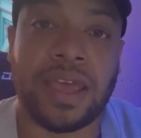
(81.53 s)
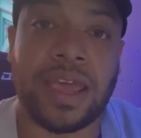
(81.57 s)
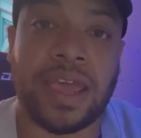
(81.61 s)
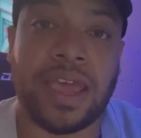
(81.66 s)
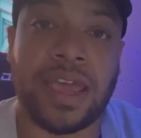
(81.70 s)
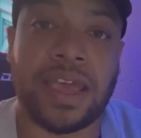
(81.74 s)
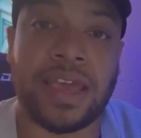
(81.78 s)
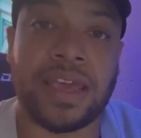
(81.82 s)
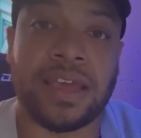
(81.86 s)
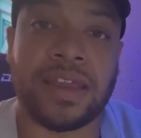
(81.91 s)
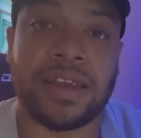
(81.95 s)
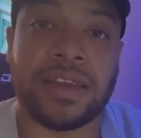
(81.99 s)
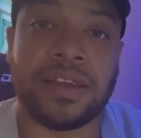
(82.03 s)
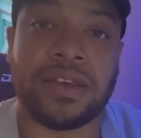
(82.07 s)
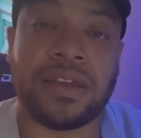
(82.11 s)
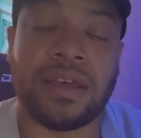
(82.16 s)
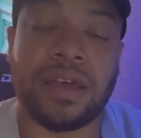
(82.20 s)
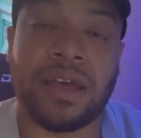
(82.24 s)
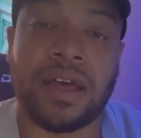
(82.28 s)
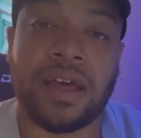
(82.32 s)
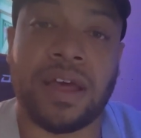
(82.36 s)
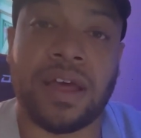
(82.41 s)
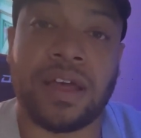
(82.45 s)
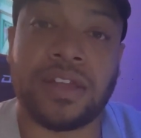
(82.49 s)
And
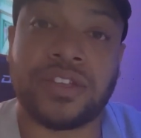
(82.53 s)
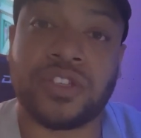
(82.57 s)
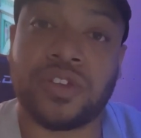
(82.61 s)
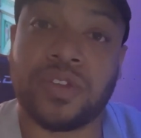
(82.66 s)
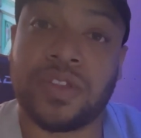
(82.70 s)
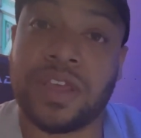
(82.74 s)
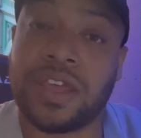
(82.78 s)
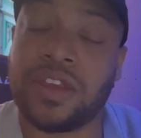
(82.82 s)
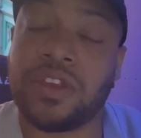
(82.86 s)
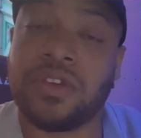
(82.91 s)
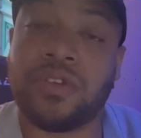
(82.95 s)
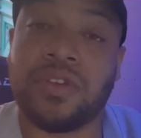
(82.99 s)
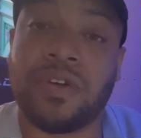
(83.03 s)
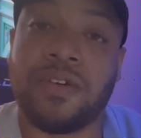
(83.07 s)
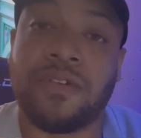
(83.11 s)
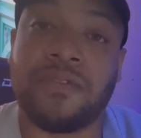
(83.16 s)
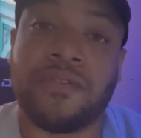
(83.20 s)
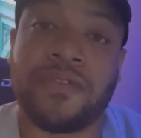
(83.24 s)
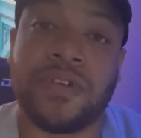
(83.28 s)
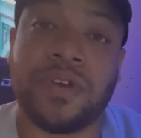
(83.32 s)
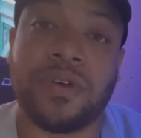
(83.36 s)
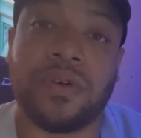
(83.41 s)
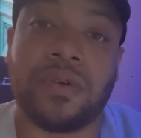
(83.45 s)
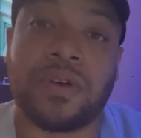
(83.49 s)
so then you don't
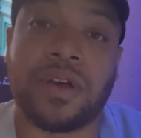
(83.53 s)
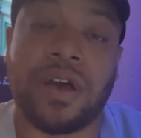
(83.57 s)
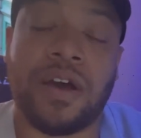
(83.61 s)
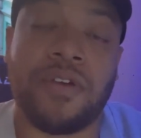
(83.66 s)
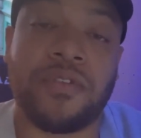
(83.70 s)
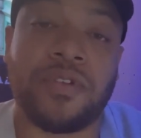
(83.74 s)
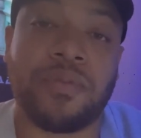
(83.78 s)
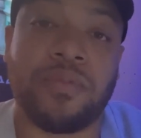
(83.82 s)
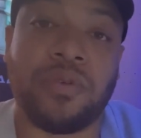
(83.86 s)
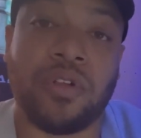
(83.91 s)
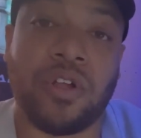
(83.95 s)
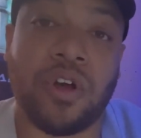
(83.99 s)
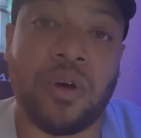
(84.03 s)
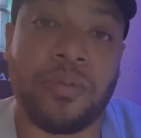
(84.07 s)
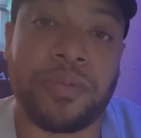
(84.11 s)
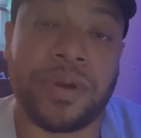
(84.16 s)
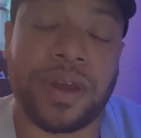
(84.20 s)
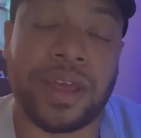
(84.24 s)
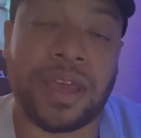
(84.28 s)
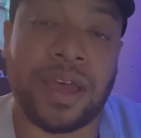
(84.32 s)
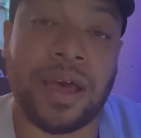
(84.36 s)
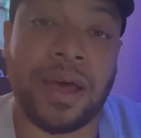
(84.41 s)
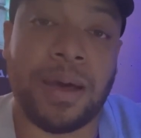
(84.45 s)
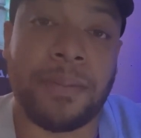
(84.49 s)
feel comfortable
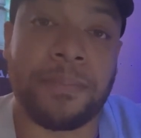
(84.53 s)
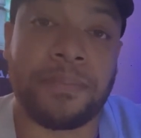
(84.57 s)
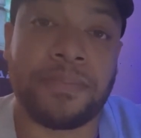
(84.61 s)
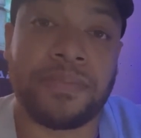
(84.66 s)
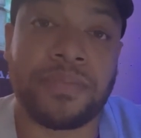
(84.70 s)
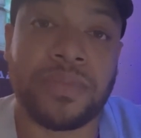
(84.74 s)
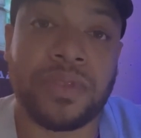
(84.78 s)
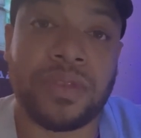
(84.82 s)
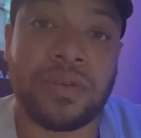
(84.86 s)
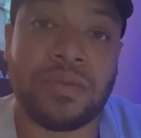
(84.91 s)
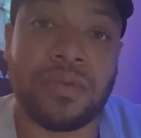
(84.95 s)
opening up.